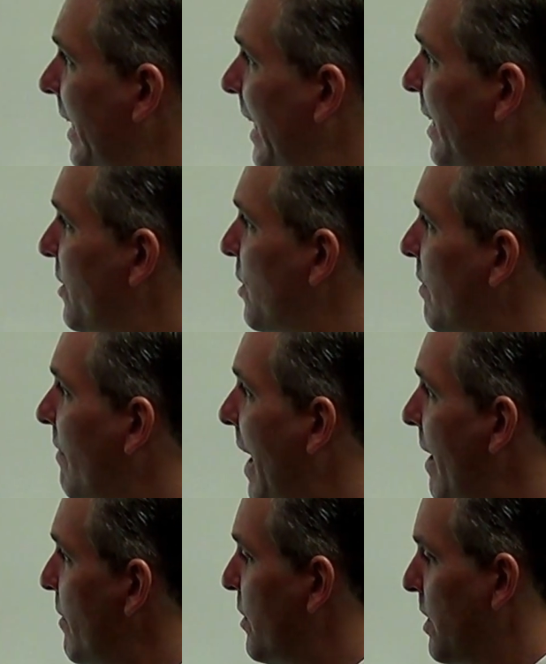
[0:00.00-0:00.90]
to get
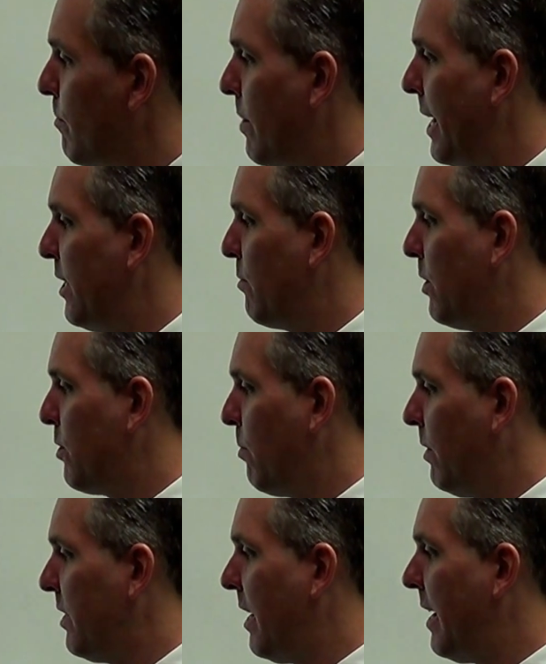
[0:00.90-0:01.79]
survivorship rights, which
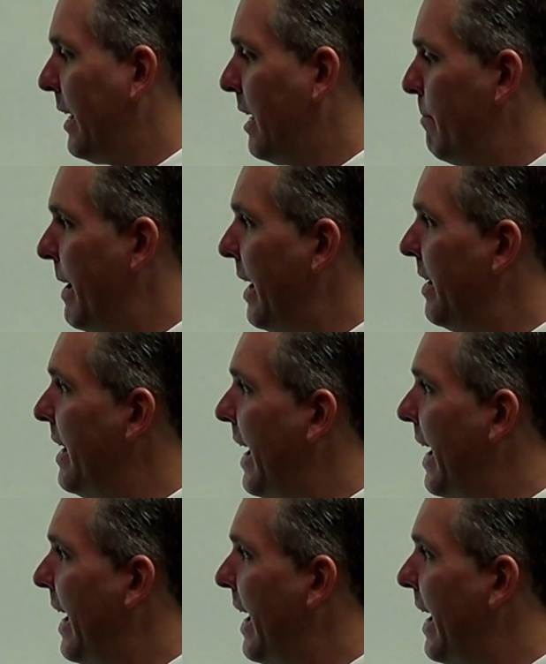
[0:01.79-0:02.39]
we'll talk about